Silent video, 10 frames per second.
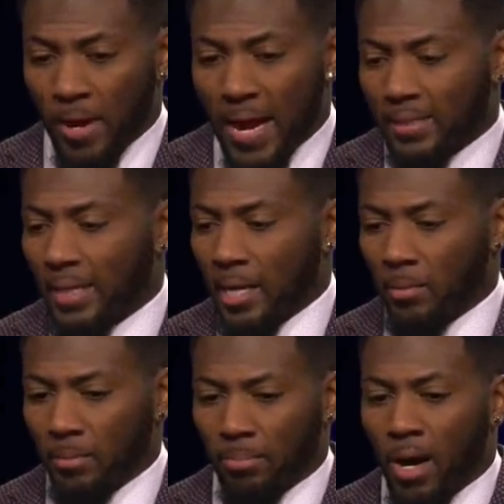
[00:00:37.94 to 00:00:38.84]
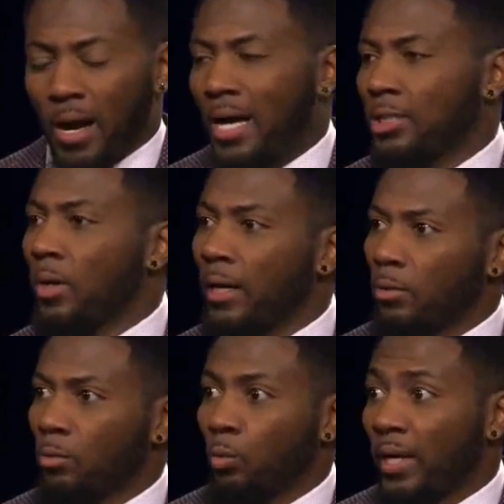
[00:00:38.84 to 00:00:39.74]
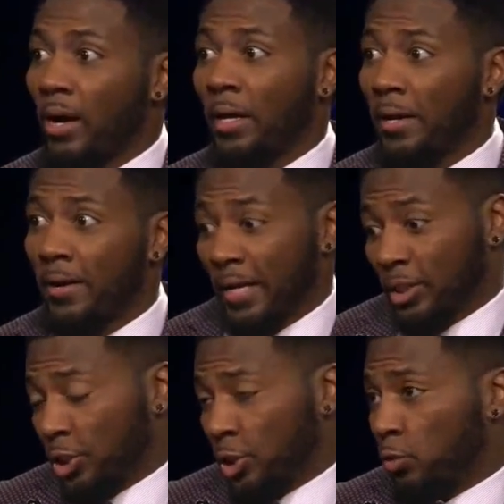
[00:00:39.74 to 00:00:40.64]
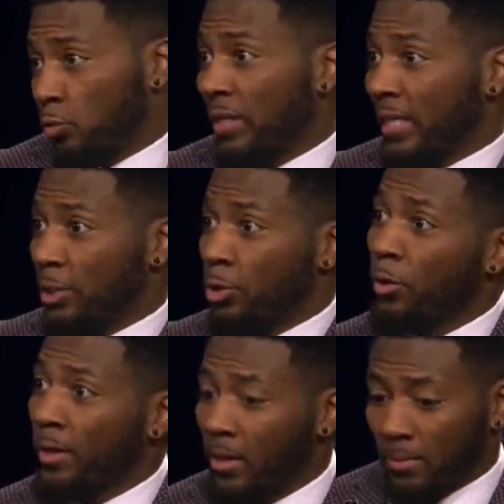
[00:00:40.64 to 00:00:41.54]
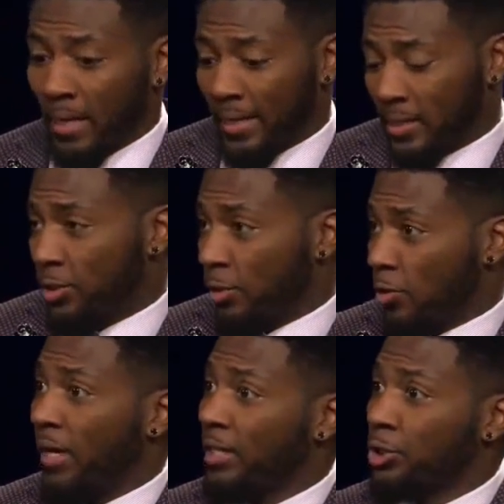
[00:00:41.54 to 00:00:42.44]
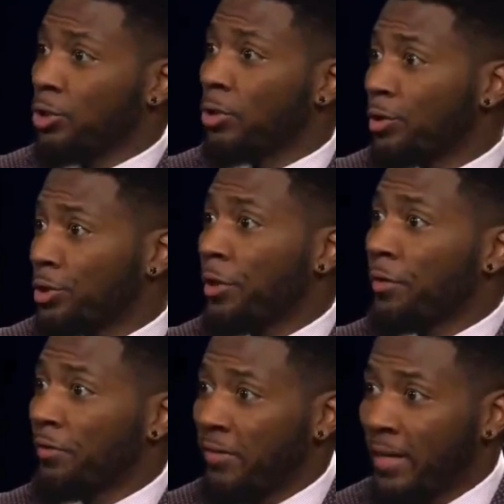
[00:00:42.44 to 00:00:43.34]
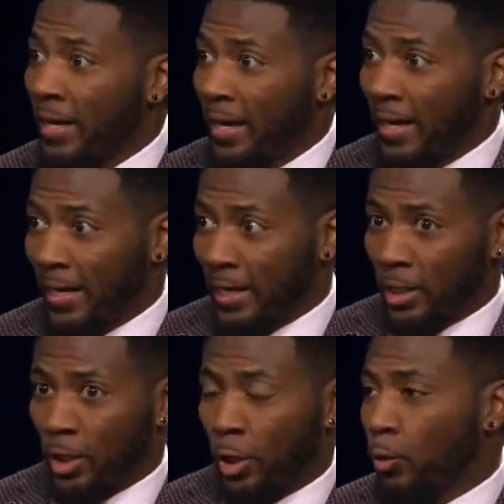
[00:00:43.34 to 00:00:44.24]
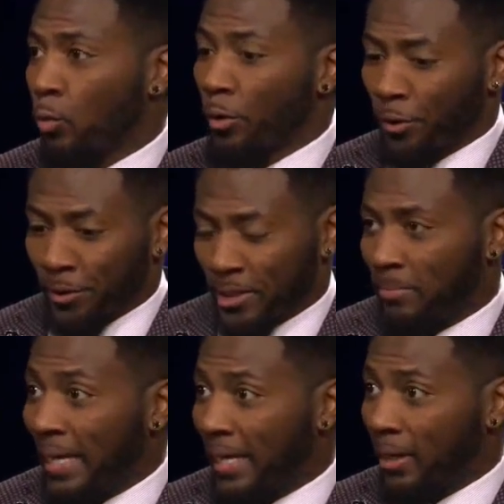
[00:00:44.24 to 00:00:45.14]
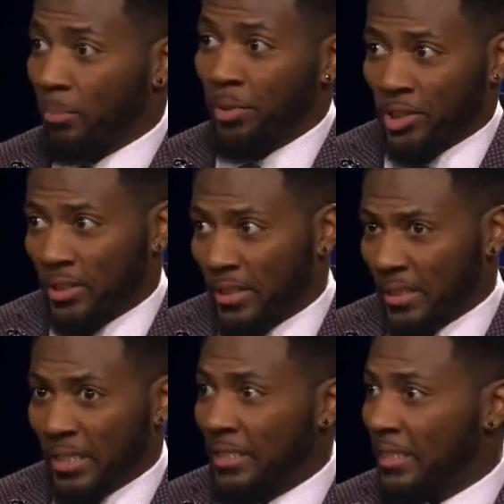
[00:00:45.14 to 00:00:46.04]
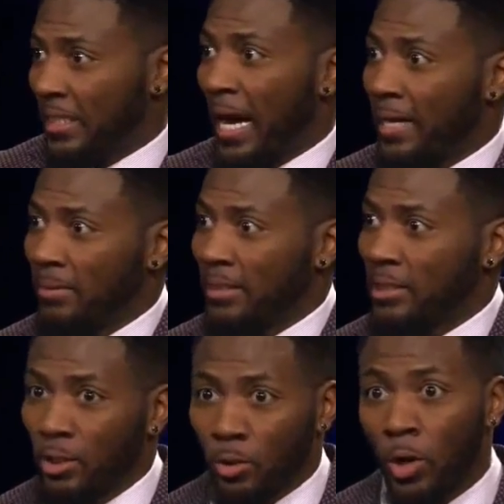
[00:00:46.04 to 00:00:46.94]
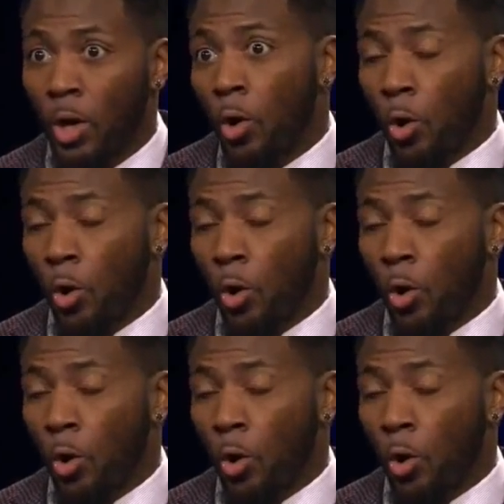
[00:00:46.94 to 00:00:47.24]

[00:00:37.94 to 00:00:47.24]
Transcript: Brock Osweiler went out here and just really tore it up, like it's the greatest show on turf, and Kurt Warner is making the push, and it's undeniably so.